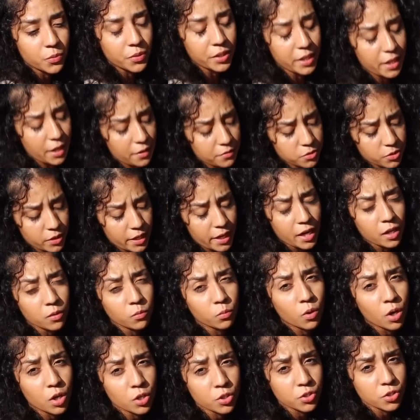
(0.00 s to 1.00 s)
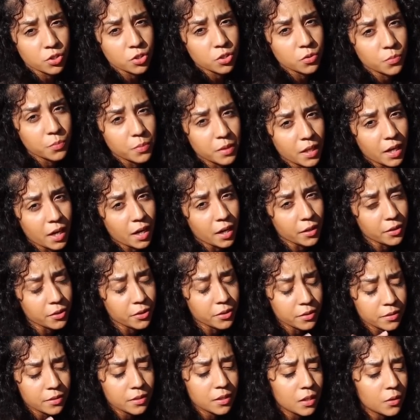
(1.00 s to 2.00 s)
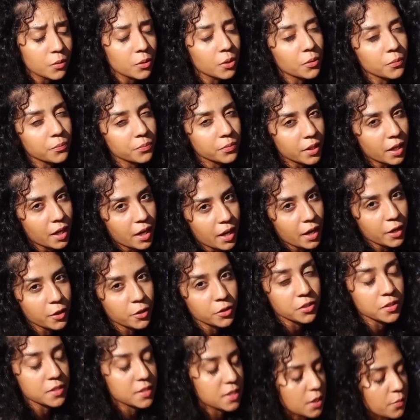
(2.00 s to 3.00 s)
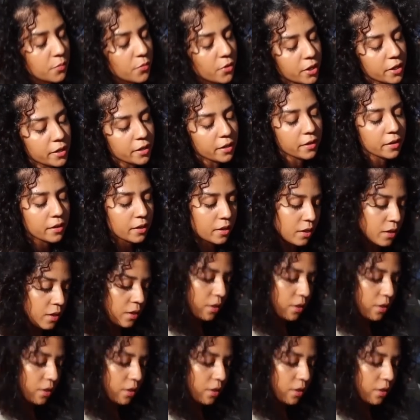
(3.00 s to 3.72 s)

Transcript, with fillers: we're gonna have to add washers to be higher. Well, not higher, the same right height.